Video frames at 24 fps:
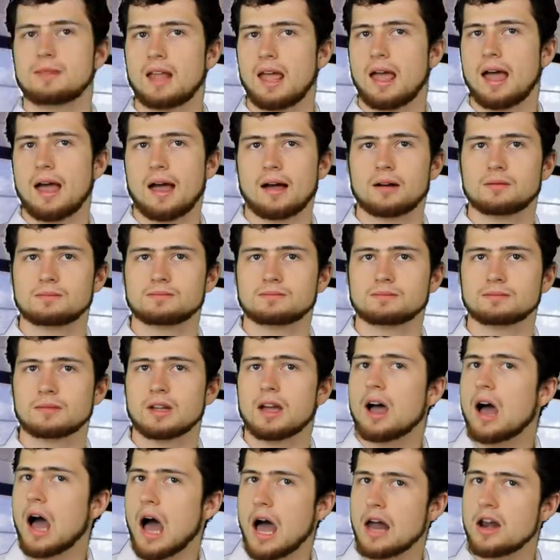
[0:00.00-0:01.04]
Now,
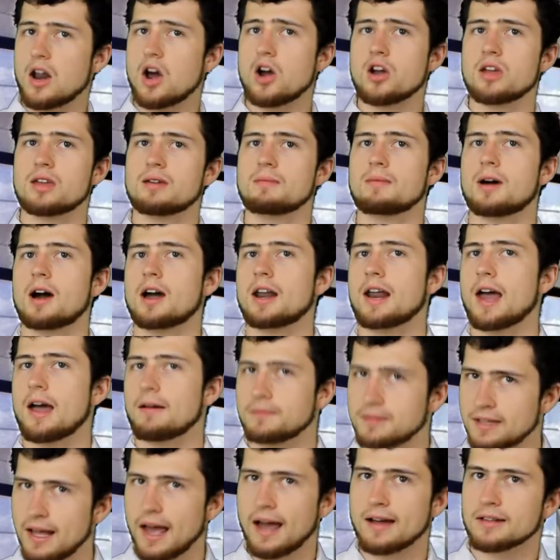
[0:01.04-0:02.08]
I know you might
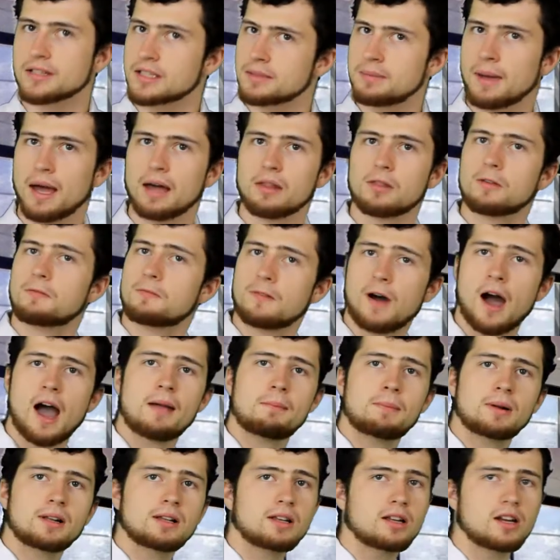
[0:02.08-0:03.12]
have doubts about the
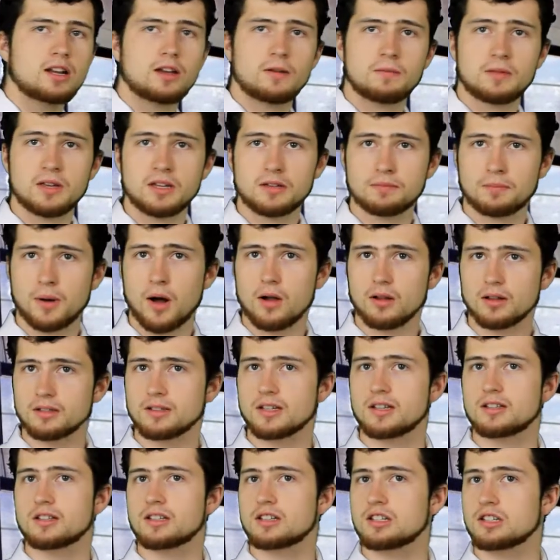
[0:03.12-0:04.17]
viability of these
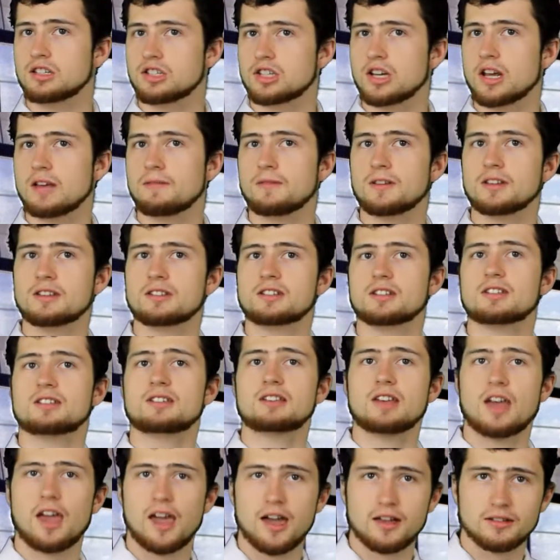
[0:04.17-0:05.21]
policies in achieving
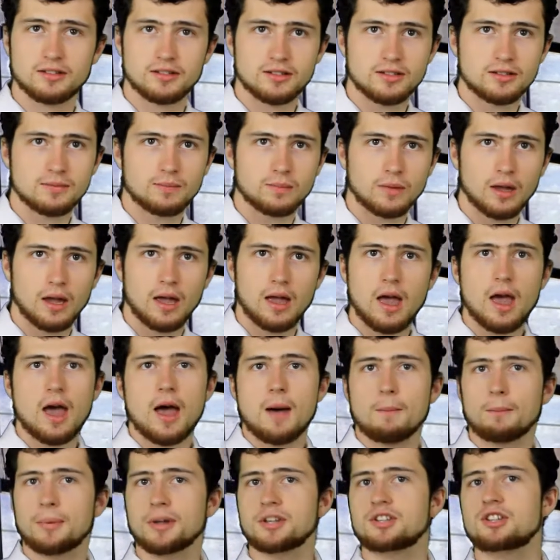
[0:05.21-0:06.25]
success,
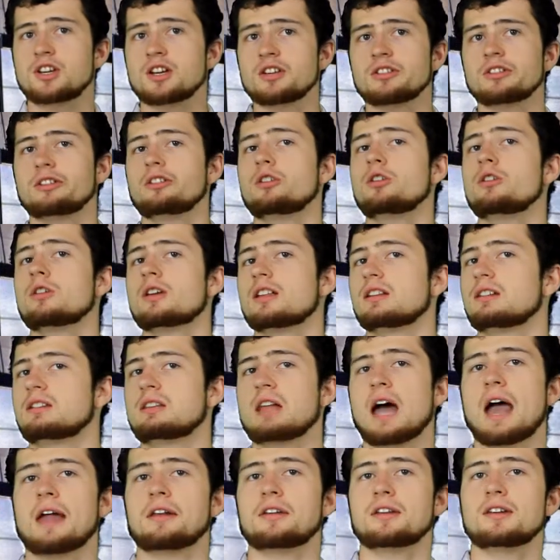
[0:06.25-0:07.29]
but just look at
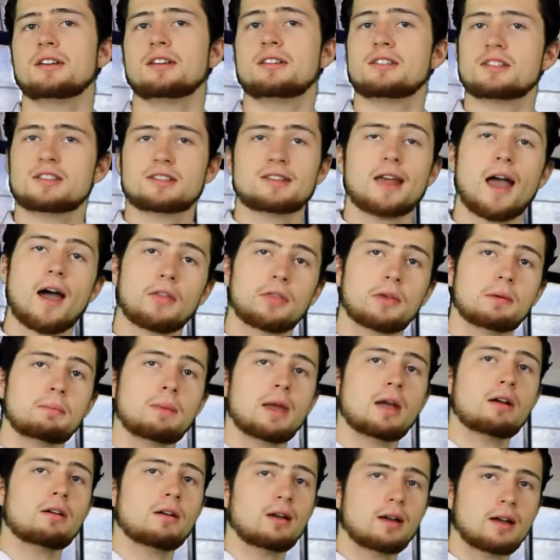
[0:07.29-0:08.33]
Latin and South
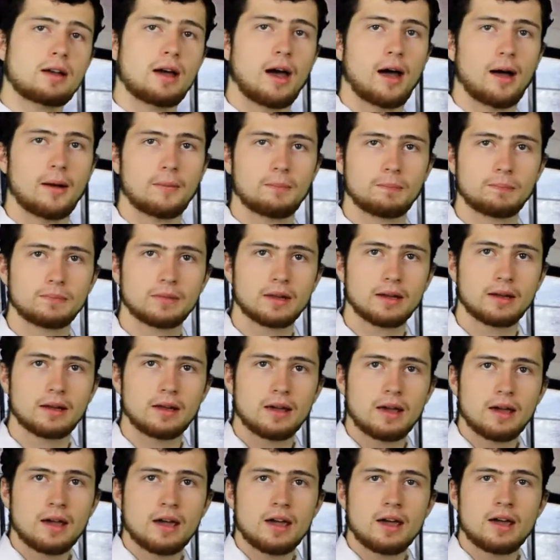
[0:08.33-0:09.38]
America.
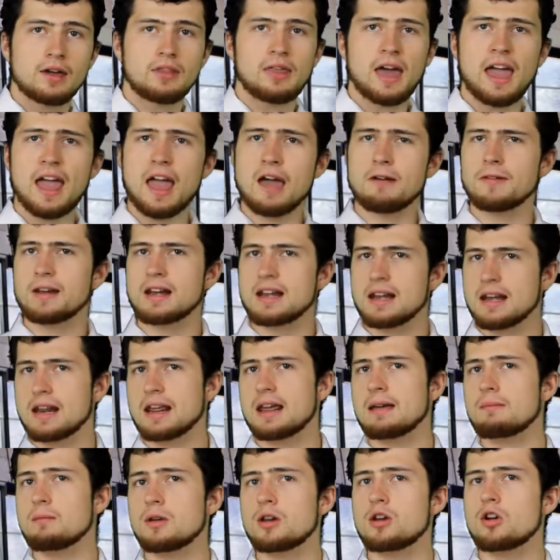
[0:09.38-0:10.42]
They have a
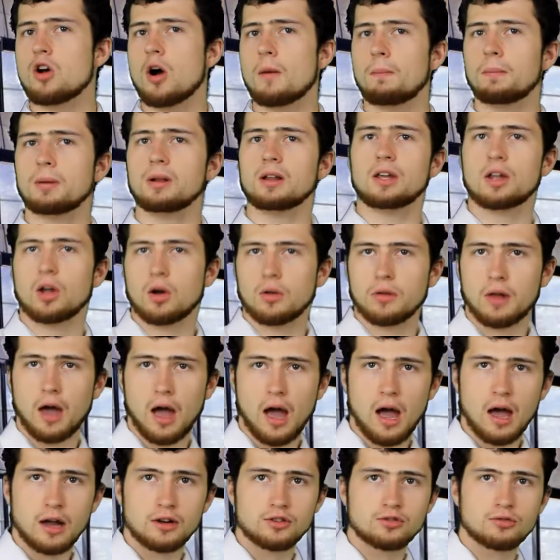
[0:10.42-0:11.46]
near monopoly on
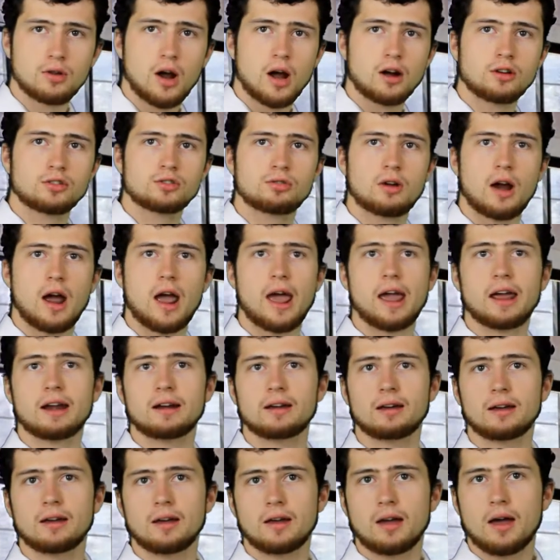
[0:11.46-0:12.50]
hard drug trade
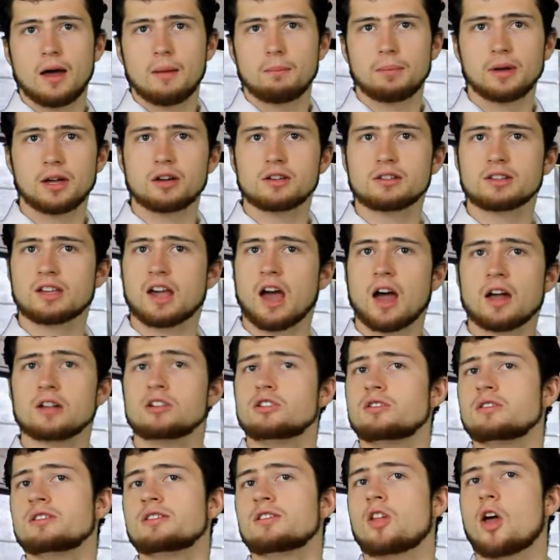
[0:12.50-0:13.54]
because
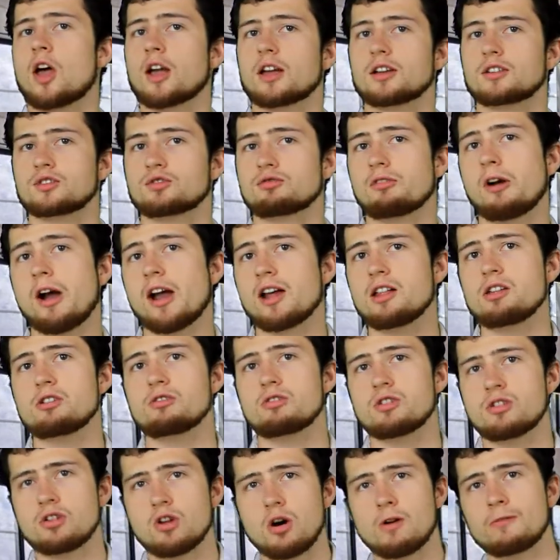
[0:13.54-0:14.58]
countries like Australia
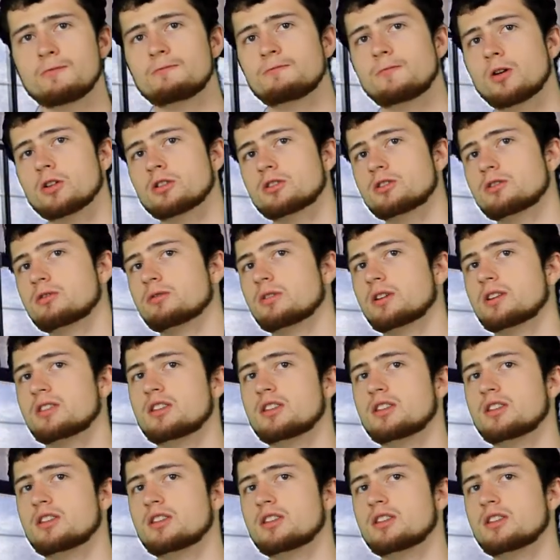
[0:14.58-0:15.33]
are not fostering